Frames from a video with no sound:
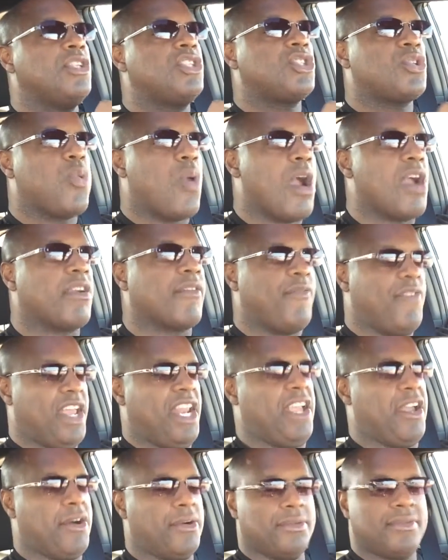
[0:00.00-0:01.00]
twerk
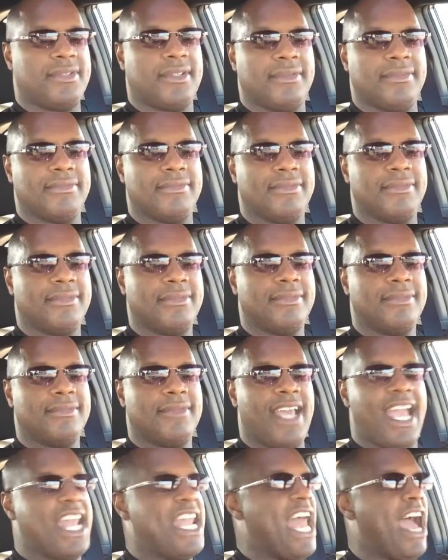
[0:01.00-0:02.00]
videos
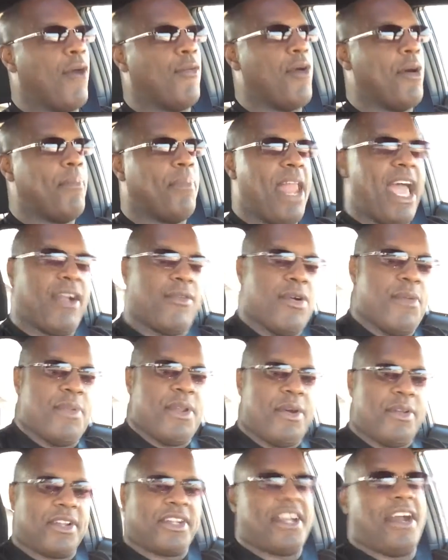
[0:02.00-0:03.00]
and not one black
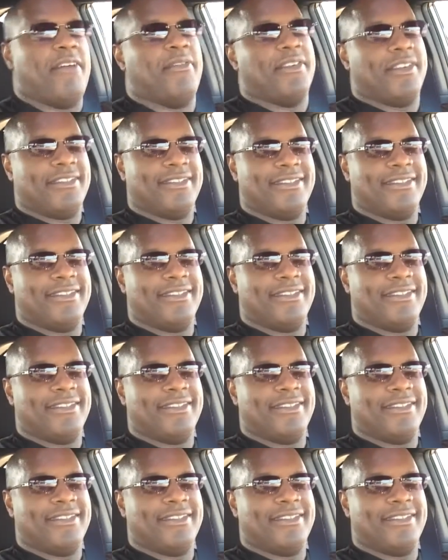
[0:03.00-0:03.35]
woman on the cover.